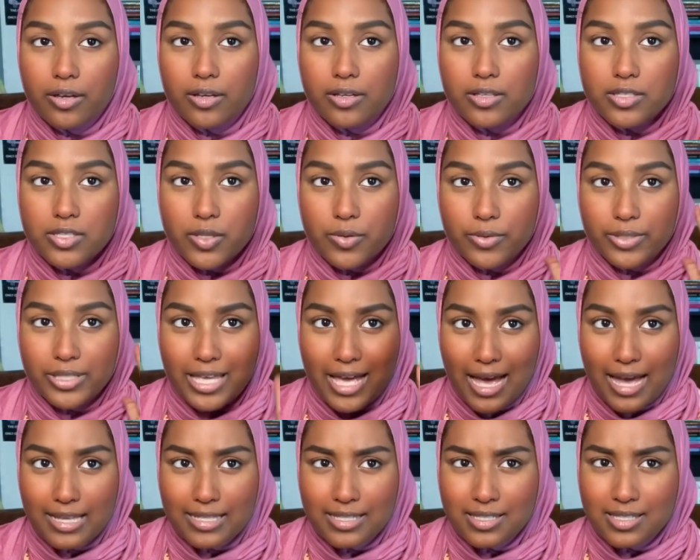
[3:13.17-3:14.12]
So
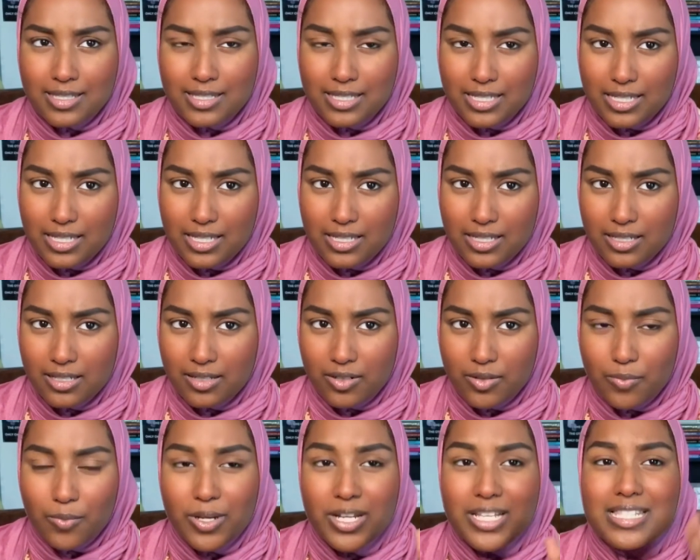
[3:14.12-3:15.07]
Cassie,
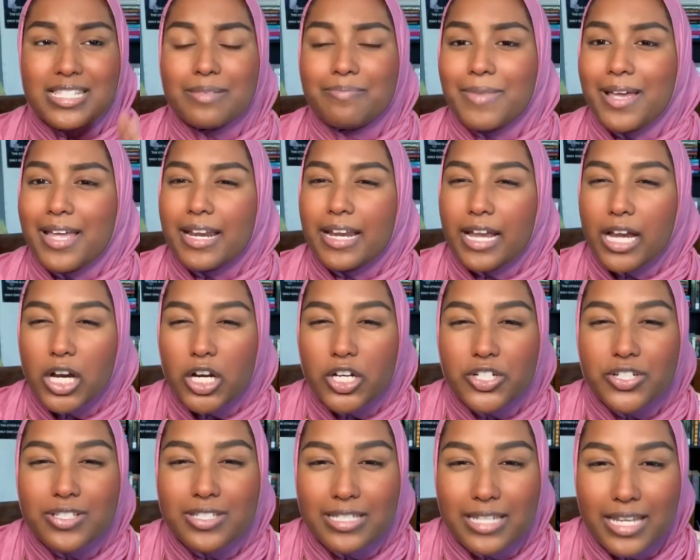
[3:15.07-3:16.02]
what is the main
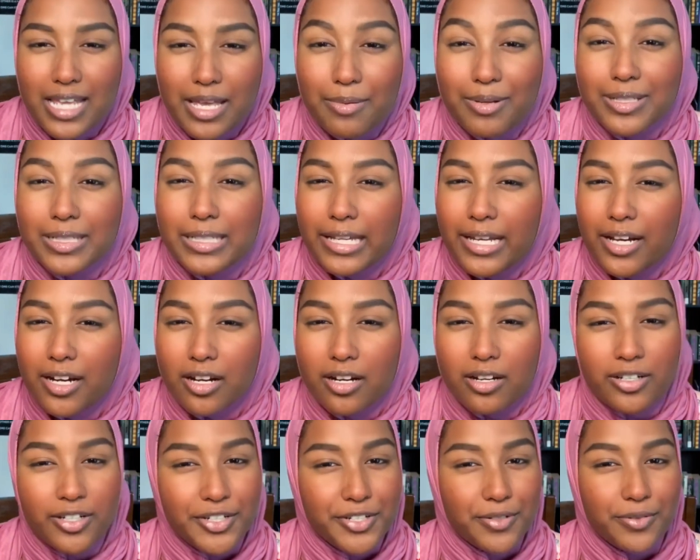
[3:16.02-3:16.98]
character's name?
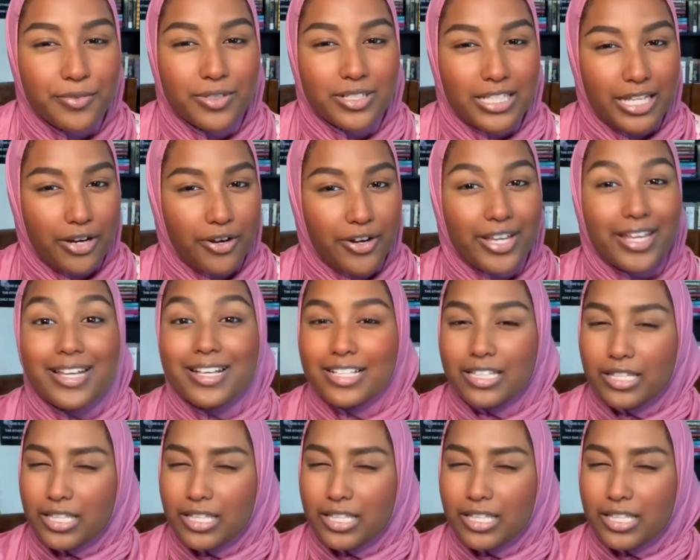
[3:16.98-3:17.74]
Claire, no, Clary.